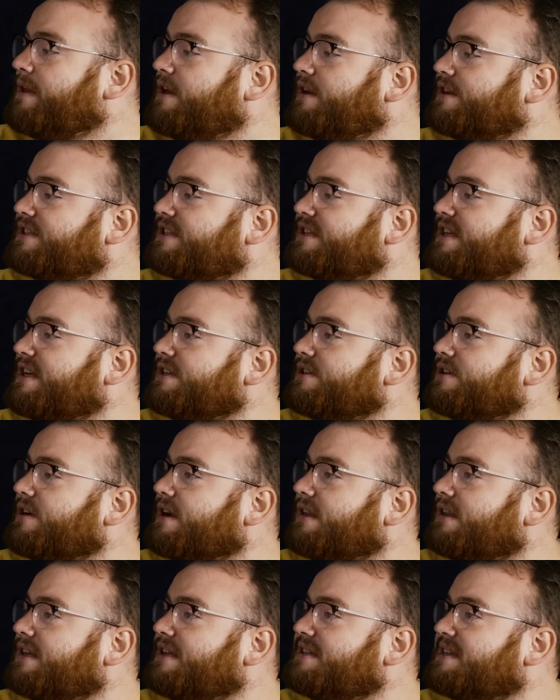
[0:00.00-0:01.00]
Because Caesar
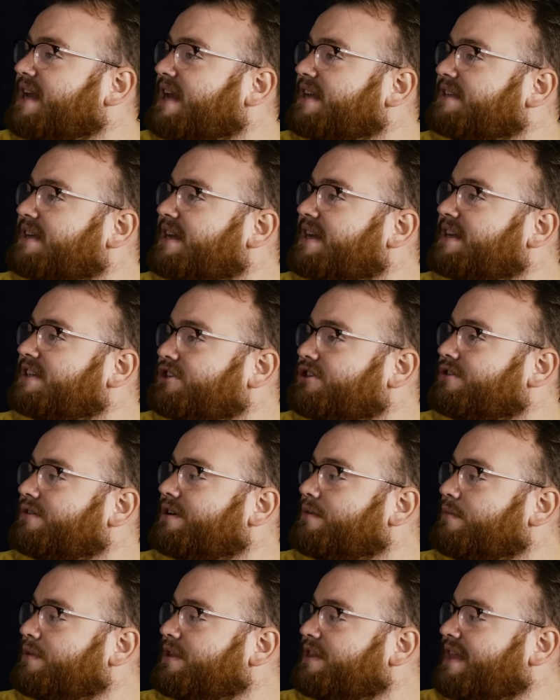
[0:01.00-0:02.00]
at least has
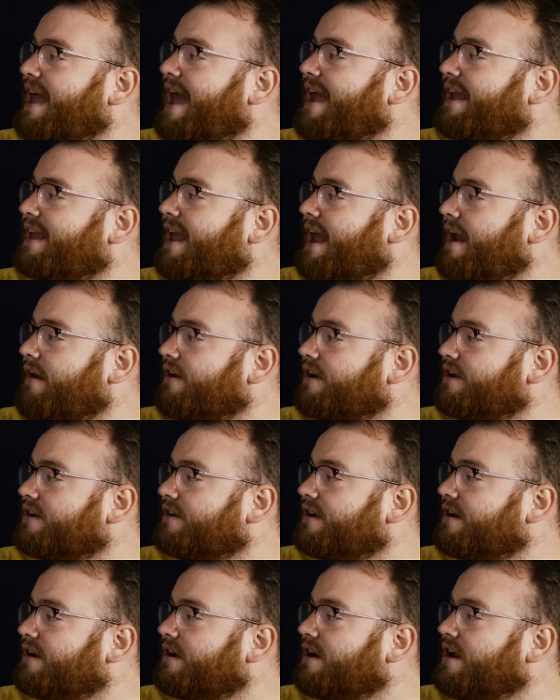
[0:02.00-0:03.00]
history with that character.
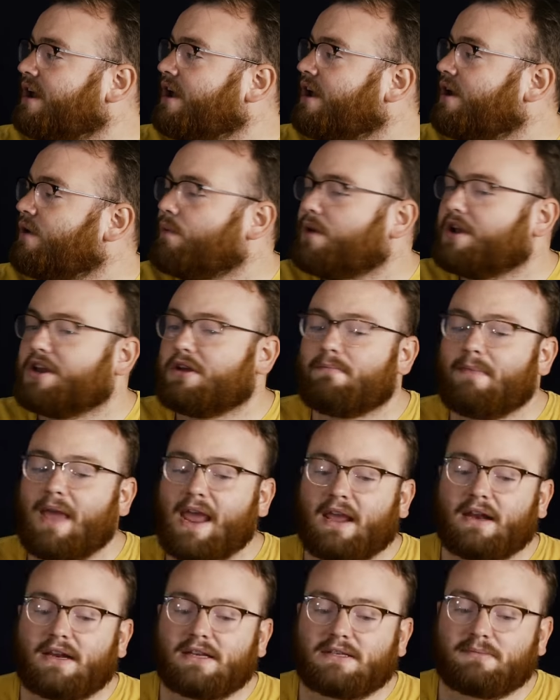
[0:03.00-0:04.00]
Yes. When you
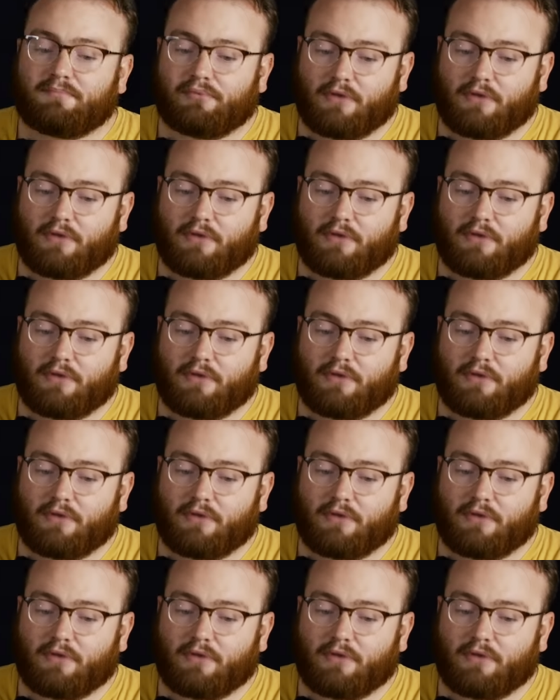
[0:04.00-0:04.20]
make it his